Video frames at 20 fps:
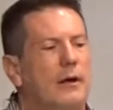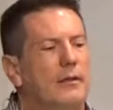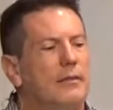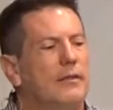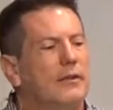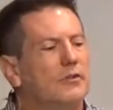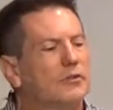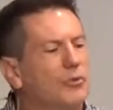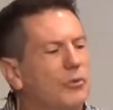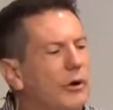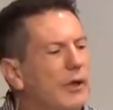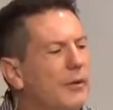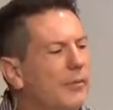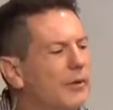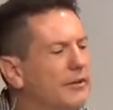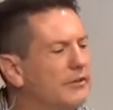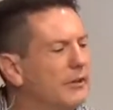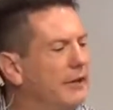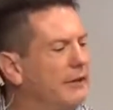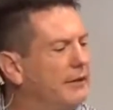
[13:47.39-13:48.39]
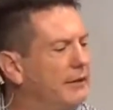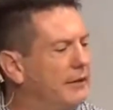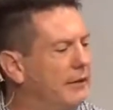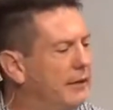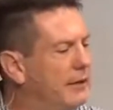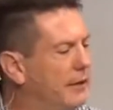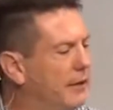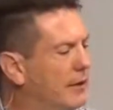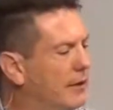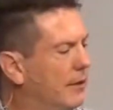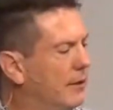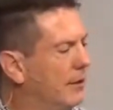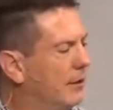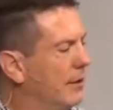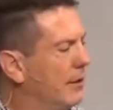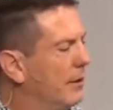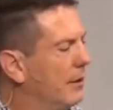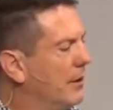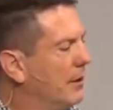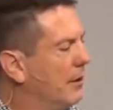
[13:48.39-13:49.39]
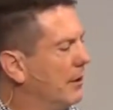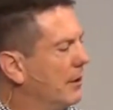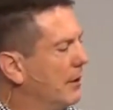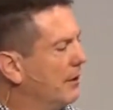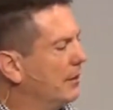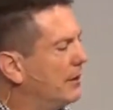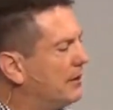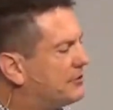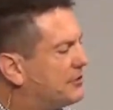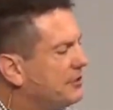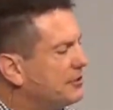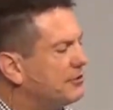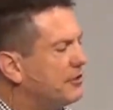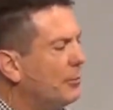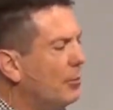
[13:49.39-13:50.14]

The dream has ended. This is the